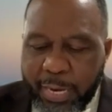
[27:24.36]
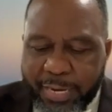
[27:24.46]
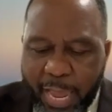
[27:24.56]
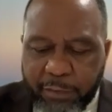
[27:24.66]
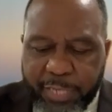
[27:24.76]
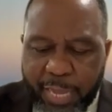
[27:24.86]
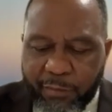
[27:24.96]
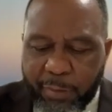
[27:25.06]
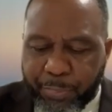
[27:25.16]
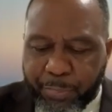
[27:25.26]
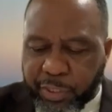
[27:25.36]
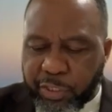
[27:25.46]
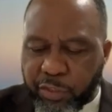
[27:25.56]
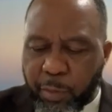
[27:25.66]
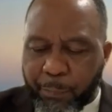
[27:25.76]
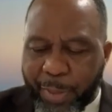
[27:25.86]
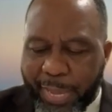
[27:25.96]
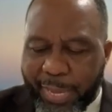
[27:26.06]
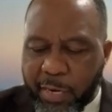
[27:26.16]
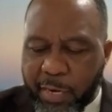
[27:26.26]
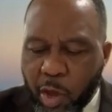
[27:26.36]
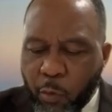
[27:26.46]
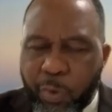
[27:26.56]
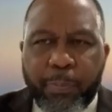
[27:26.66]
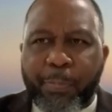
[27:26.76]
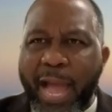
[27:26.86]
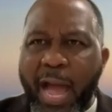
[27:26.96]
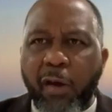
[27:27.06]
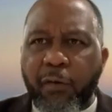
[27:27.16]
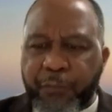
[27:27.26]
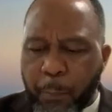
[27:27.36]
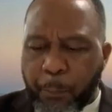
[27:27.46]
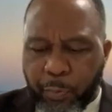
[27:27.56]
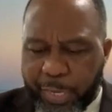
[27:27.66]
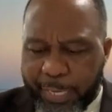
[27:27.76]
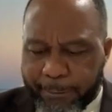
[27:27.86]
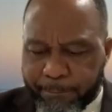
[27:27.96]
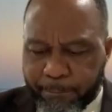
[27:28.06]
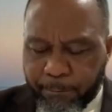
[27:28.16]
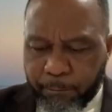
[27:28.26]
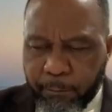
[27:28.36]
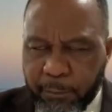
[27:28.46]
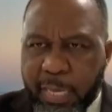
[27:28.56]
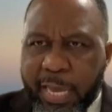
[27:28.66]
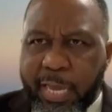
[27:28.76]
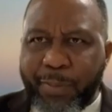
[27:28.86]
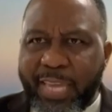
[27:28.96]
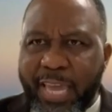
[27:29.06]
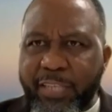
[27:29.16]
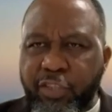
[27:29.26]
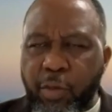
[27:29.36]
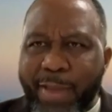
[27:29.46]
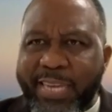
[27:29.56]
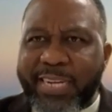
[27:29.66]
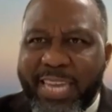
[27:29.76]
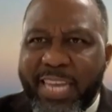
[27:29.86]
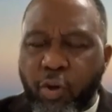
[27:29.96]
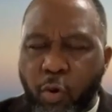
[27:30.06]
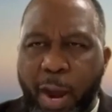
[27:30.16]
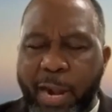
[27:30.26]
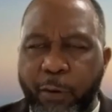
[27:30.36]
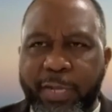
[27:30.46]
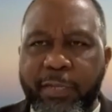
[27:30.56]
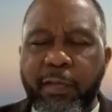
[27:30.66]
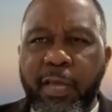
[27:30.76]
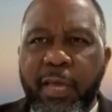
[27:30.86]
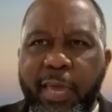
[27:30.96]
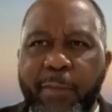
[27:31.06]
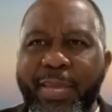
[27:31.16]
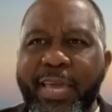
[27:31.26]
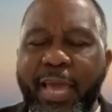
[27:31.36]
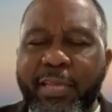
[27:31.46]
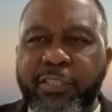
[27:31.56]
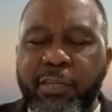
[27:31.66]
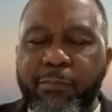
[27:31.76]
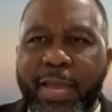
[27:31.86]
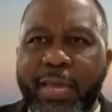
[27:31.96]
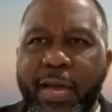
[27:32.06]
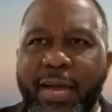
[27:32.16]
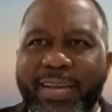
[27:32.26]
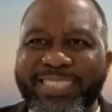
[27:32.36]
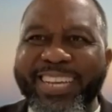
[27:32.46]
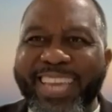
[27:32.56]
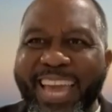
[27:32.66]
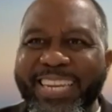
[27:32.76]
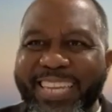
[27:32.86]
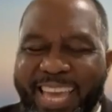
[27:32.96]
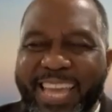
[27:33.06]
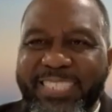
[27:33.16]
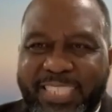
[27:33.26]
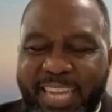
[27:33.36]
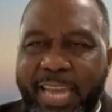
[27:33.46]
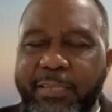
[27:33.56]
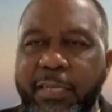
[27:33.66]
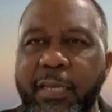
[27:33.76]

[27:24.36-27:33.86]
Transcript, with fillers: Now David pushes through the pain with powerful prayer. He begins to make an inquiry. He begins to make uh, to gain insight.